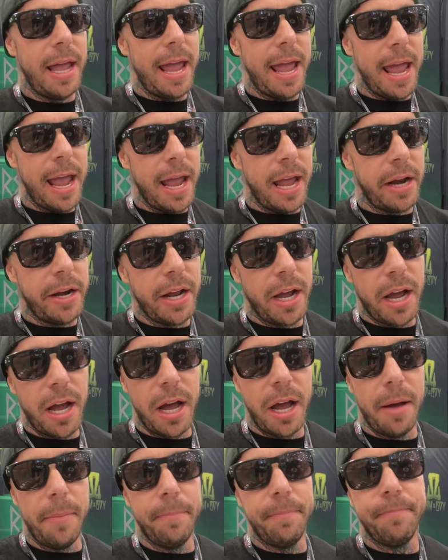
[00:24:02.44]
And,
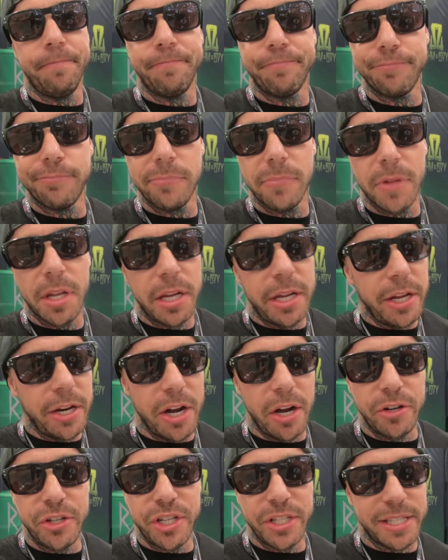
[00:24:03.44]
um, you
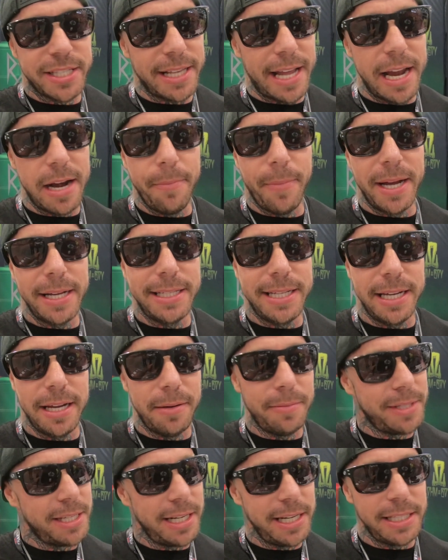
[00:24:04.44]
know, just slide in my
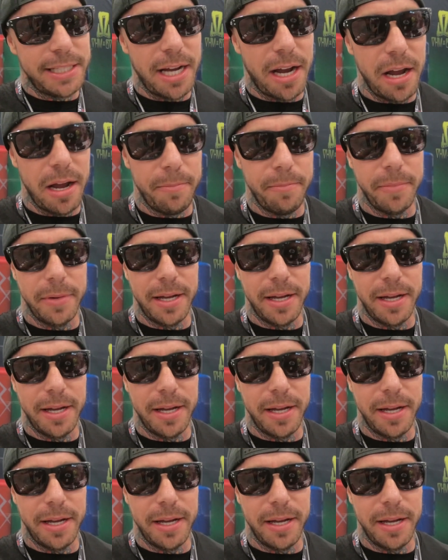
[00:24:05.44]
DMs anytime.